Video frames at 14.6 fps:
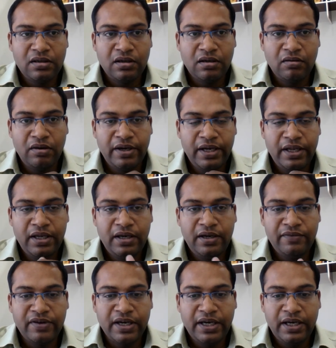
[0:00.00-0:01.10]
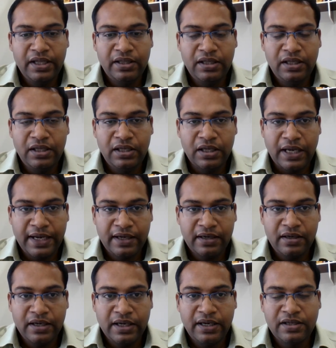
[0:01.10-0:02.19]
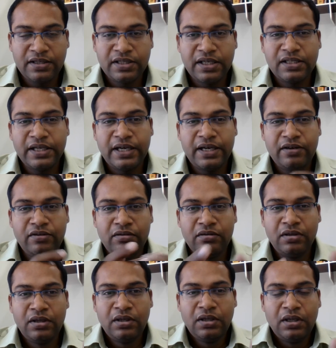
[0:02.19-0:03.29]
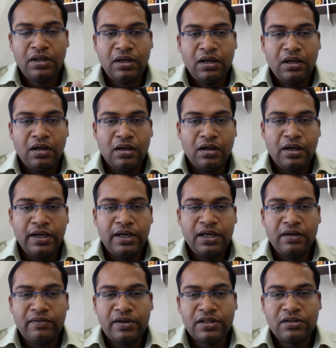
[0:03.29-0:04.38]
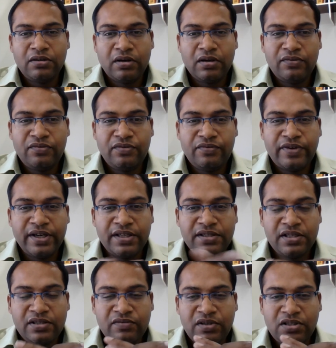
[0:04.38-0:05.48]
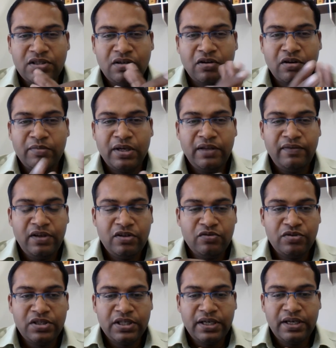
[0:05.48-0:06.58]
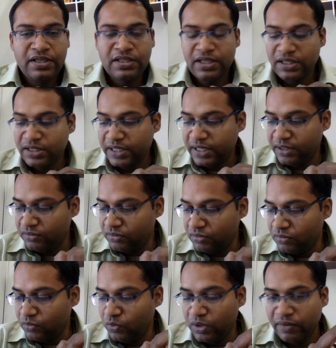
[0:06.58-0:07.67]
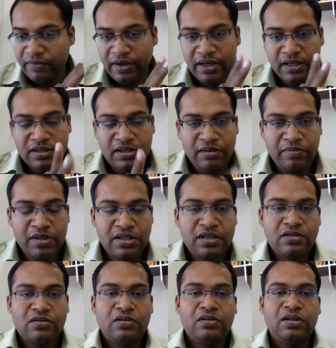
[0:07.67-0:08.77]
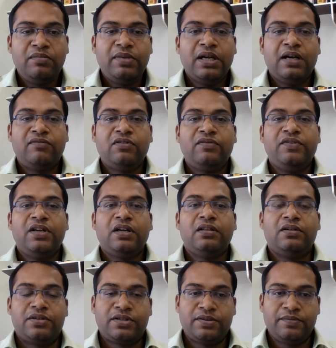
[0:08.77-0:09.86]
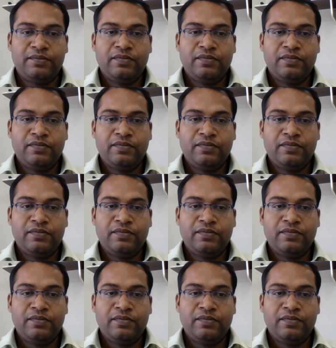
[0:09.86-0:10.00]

already defined in the act, and it says that it covers a lot of phrases which normally we use. And it says that whoever does the business on behalf of the others.